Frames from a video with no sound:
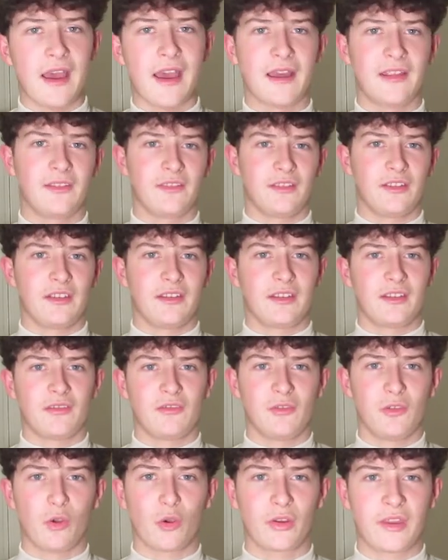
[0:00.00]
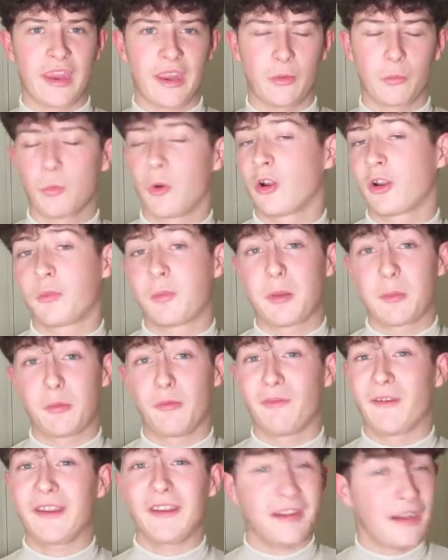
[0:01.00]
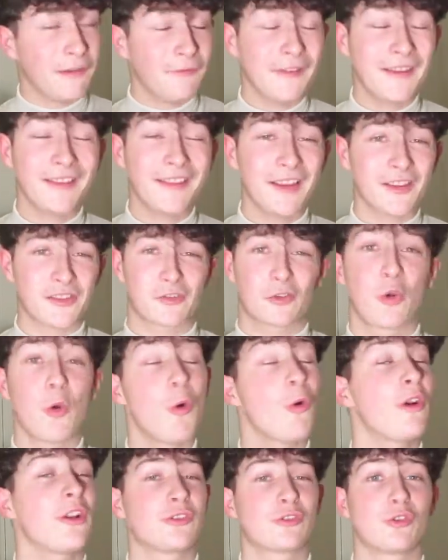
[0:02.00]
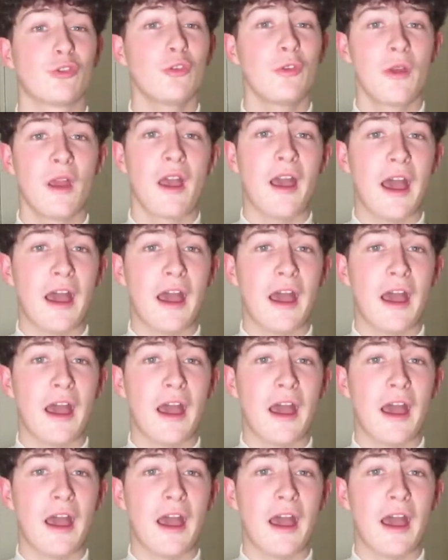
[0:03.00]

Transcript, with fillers: and like not caring what other people think. And I think that's totally true.